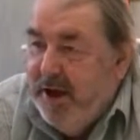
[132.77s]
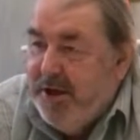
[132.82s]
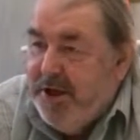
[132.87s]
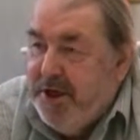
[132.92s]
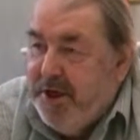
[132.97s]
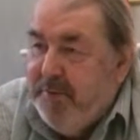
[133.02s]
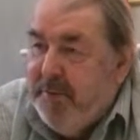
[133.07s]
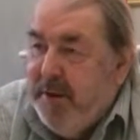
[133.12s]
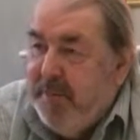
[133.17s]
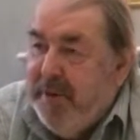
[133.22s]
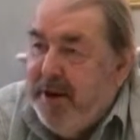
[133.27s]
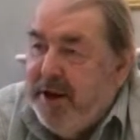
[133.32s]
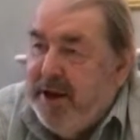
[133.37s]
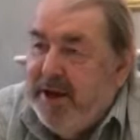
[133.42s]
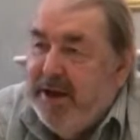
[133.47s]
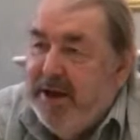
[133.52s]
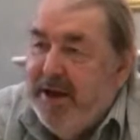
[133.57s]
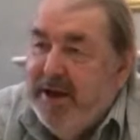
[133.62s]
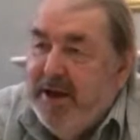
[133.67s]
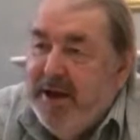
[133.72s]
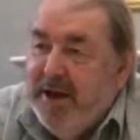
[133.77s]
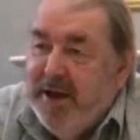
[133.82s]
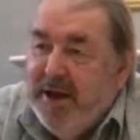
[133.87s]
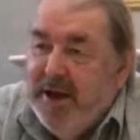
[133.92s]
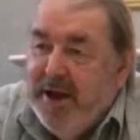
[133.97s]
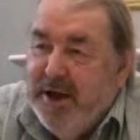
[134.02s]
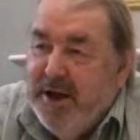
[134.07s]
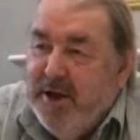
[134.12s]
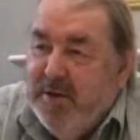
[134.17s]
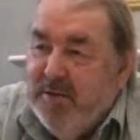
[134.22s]
Thermopylae
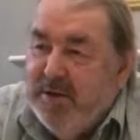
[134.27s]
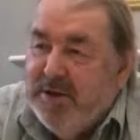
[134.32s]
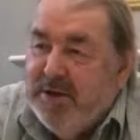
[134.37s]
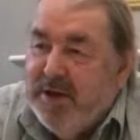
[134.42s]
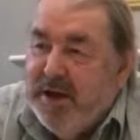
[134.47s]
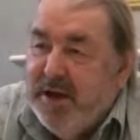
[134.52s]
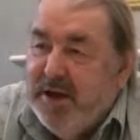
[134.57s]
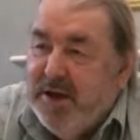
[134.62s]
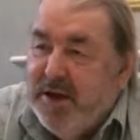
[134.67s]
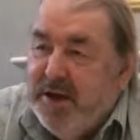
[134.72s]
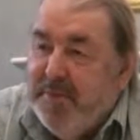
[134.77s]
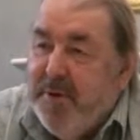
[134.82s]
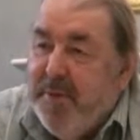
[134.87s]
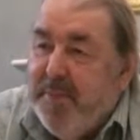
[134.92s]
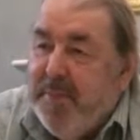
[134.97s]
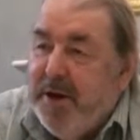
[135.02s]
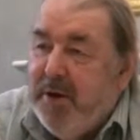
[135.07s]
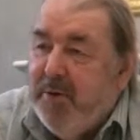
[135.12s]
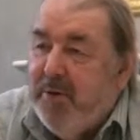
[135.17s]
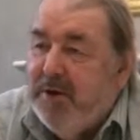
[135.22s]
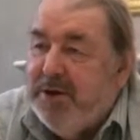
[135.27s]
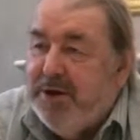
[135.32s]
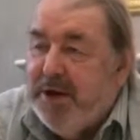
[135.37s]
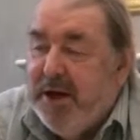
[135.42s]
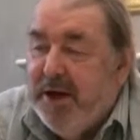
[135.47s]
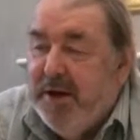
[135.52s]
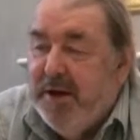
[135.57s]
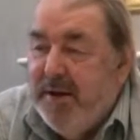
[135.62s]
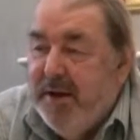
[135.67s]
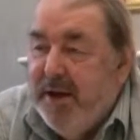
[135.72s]
was
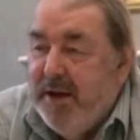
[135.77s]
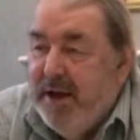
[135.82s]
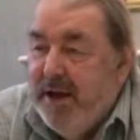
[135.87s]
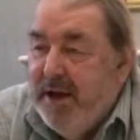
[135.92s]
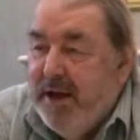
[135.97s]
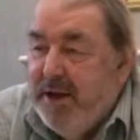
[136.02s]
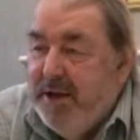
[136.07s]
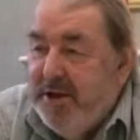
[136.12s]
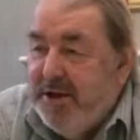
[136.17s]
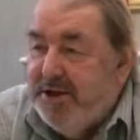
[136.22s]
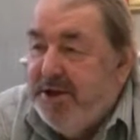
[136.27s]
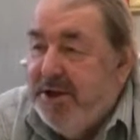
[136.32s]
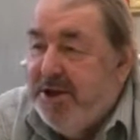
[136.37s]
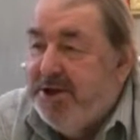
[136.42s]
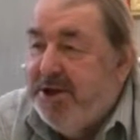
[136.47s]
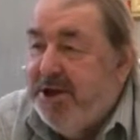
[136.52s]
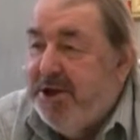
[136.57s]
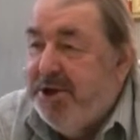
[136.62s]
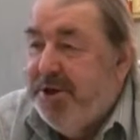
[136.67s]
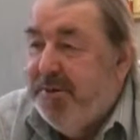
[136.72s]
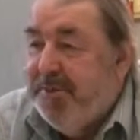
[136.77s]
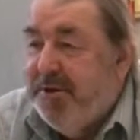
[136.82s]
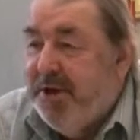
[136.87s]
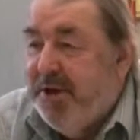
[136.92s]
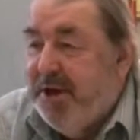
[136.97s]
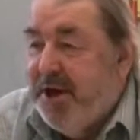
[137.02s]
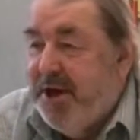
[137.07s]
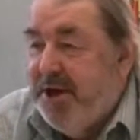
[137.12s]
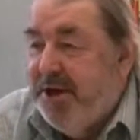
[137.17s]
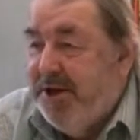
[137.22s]
the sister ship to
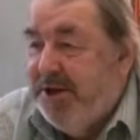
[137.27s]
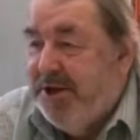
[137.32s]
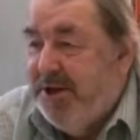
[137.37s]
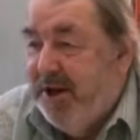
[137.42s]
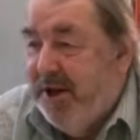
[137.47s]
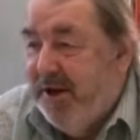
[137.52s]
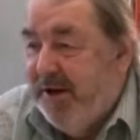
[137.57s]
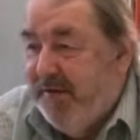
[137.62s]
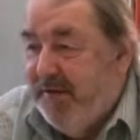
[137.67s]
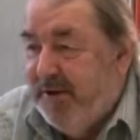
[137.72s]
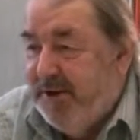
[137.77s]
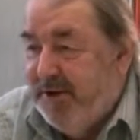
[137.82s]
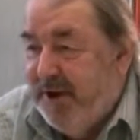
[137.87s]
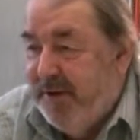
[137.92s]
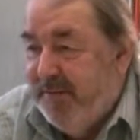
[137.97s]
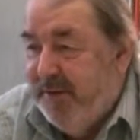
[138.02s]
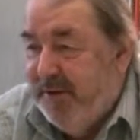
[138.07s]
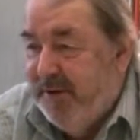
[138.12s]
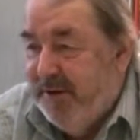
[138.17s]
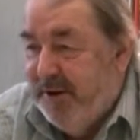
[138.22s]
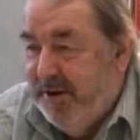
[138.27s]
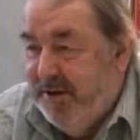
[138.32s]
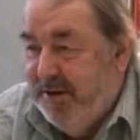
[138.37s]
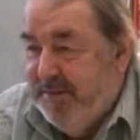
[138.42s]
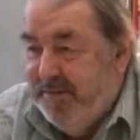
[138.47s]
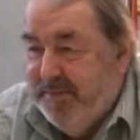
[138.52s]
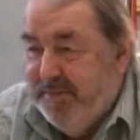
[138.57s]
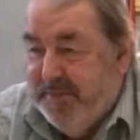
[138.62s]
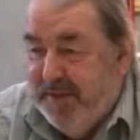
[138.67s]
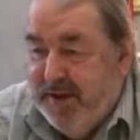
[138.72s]
the Cutty Sark, for example, you know.
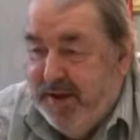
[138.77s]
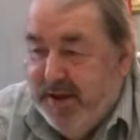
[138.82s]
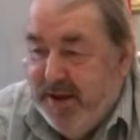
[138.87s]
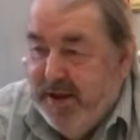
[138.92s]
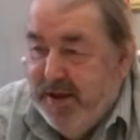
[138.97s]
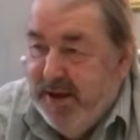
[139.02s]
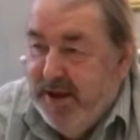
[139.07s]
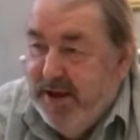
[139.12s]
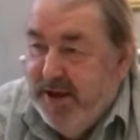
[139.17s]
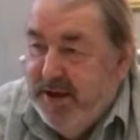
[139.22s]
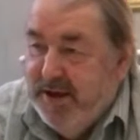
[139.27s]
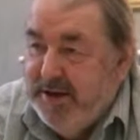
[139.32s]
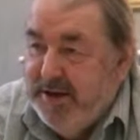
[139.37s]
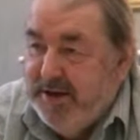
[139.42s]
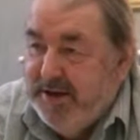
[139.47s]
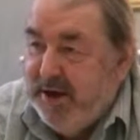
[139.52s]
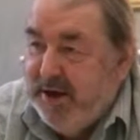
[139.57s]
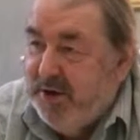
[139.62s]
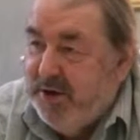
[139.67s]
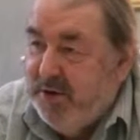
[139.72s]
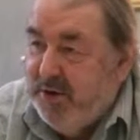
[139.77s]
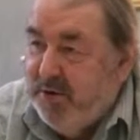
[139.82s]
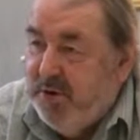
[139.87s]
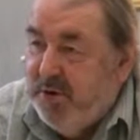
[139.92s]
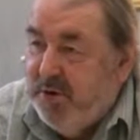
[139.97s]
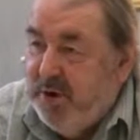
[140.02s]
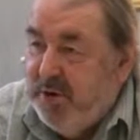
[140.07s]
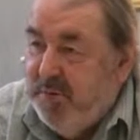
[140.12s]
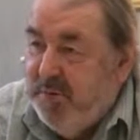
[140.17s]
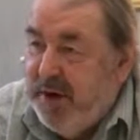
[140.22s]
So she
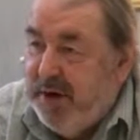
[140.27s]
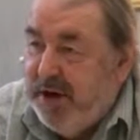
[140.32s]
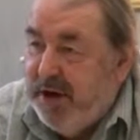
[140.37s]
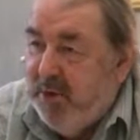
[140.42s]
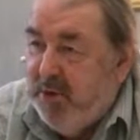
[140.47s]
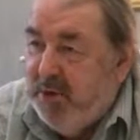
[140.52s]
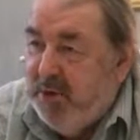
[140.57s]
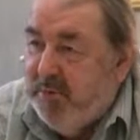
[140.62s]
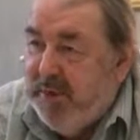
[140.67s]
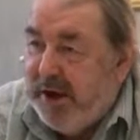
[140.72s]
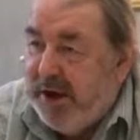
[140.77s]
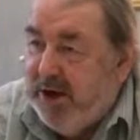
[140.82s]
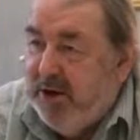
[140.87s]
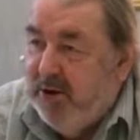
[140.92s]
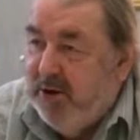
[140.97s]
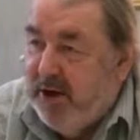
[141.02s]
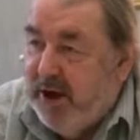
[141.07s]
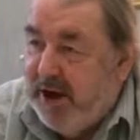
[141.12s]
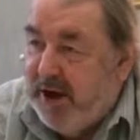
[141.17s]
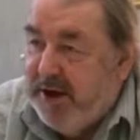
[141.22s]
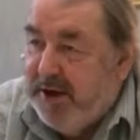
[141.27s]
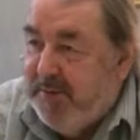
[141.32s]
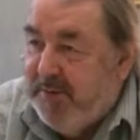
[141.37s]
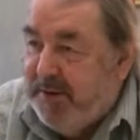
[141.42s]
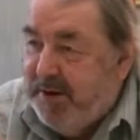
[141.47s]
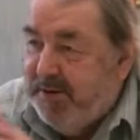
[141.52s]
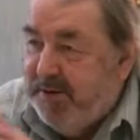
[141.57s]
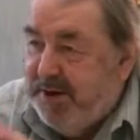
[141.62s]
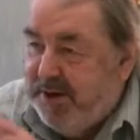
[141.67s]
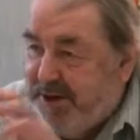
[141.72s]
wouldn't make it look like it,
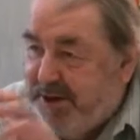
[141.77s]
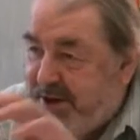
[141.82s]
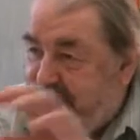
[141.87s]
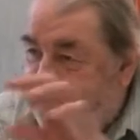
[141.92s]
but it just